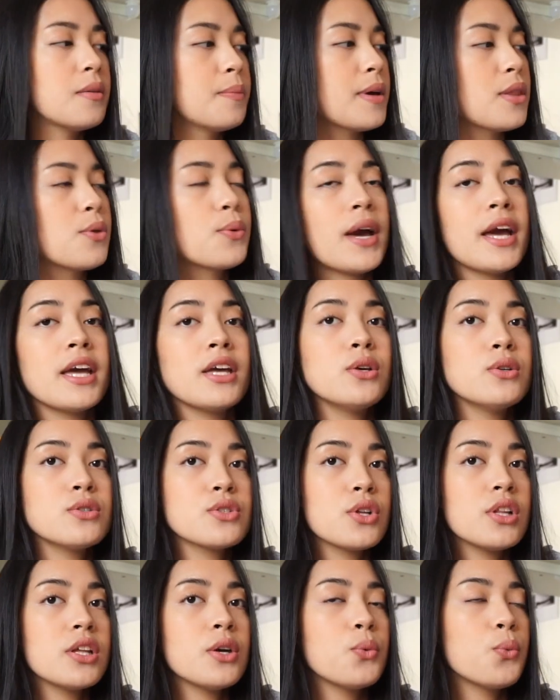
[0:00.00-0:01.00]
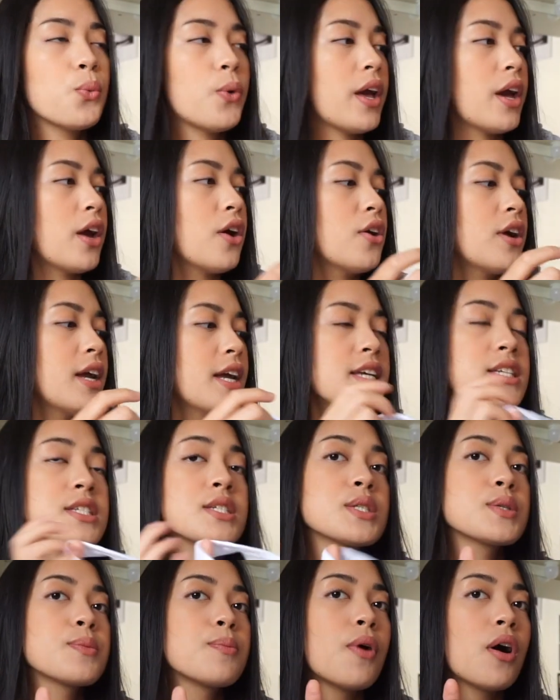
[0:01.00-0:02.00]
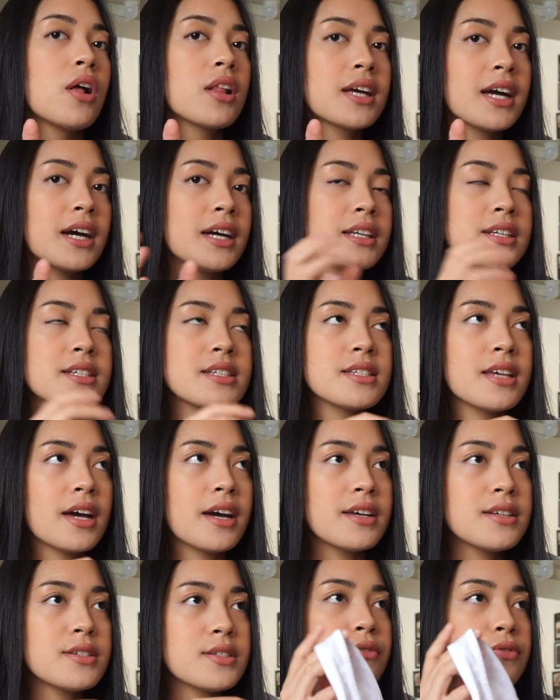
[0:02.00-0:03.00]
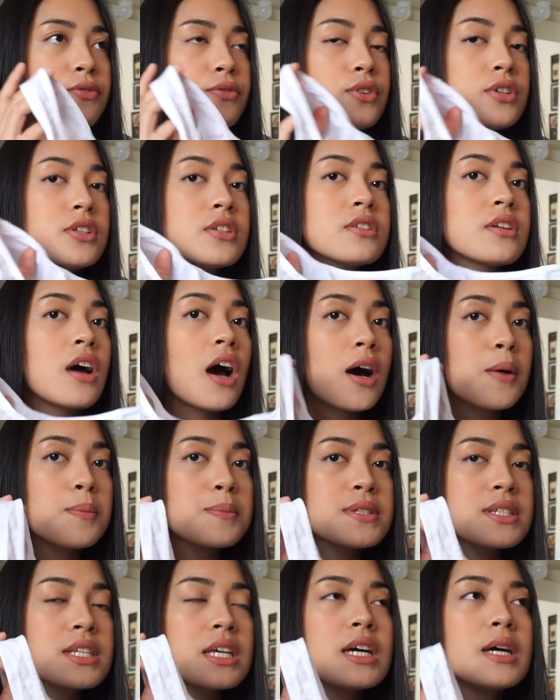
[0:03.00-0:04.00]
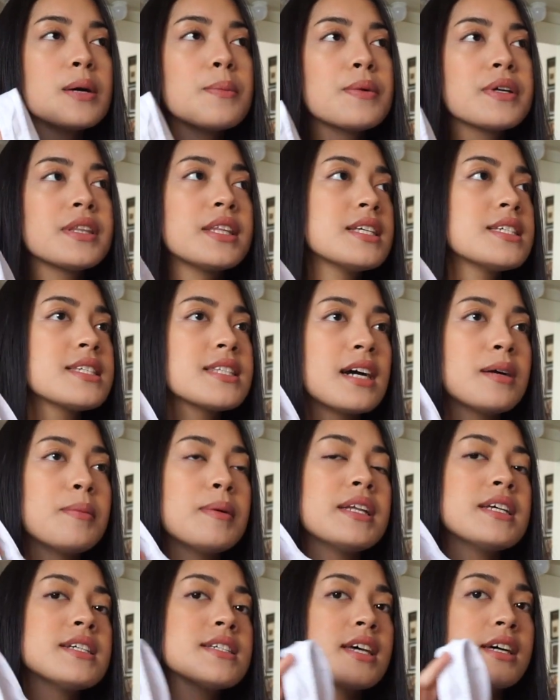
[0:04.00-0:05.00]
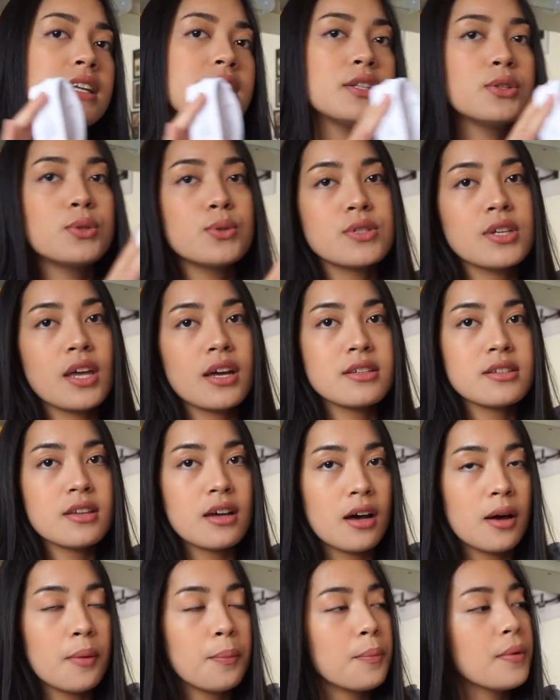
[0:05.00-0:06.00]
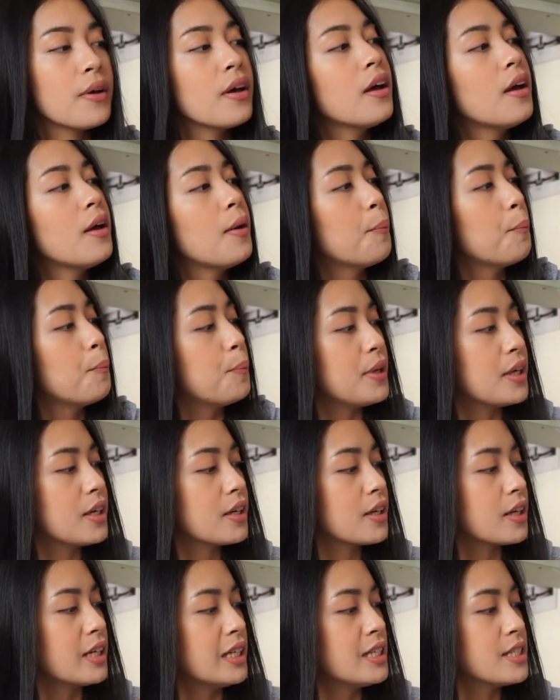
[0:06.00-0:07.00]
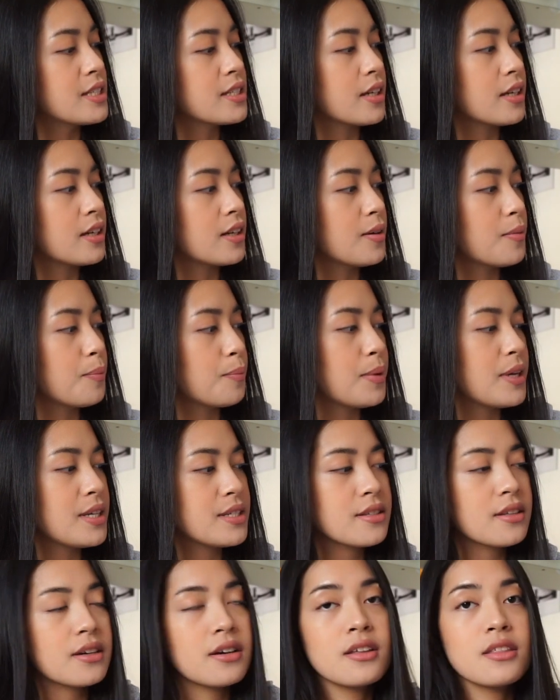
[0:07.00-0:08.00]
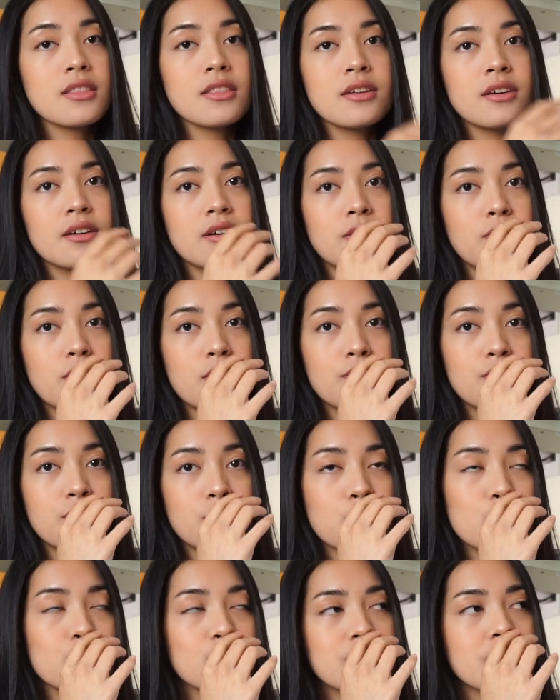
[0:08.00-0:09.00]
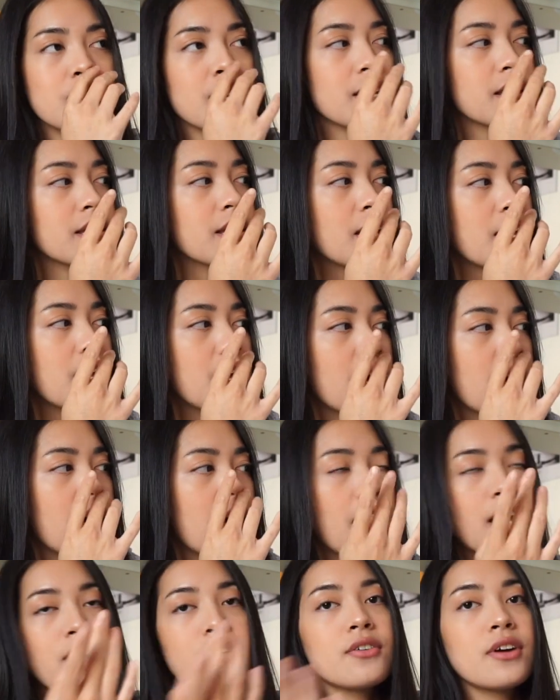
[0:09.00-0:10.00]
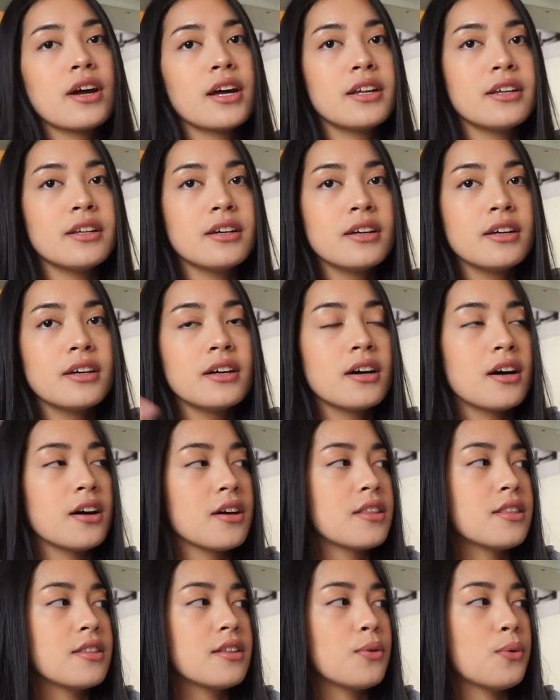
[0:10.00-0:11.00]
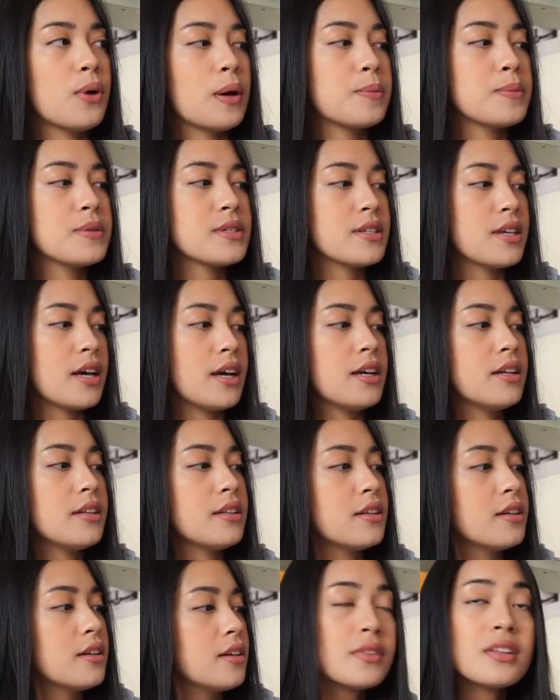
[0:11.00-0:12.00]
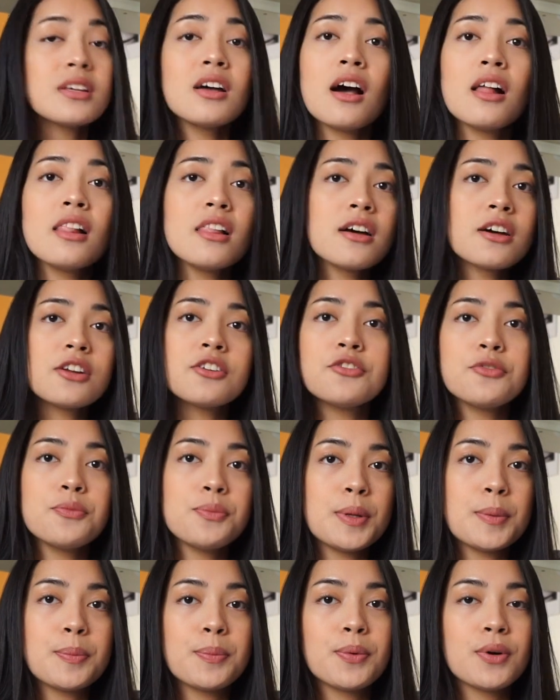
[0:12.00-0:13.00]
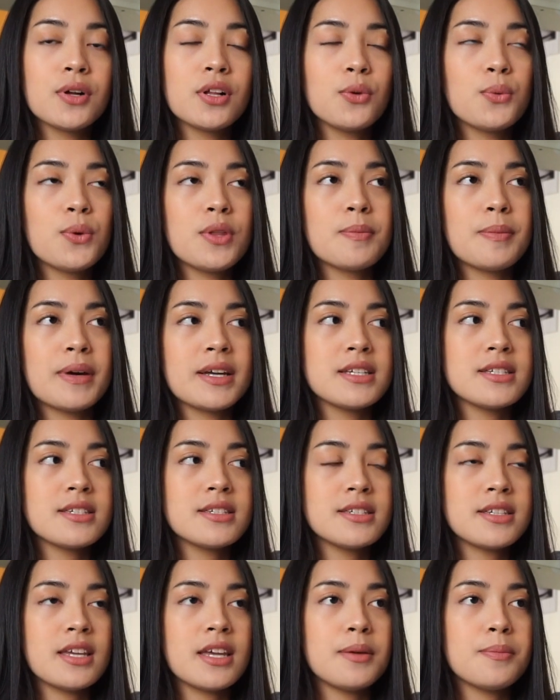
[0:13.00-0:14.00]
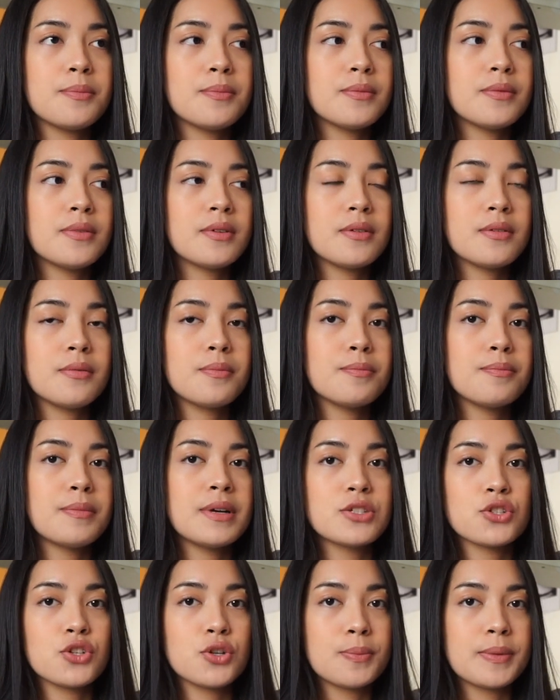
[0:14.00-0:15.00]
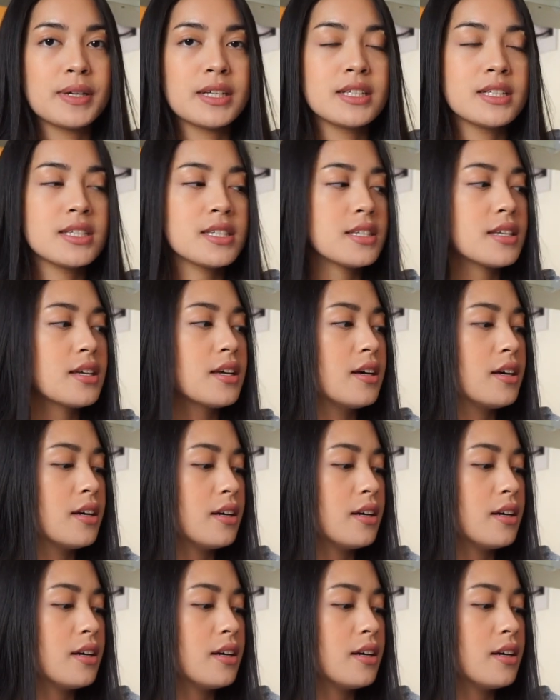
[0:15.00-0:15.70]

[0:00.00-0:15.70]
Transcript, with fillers: By the way, I usually wear a small kind of size for tops, but this time I decided to size up because um, based on the reviews that I read on the website. A lot of people with my same measurements,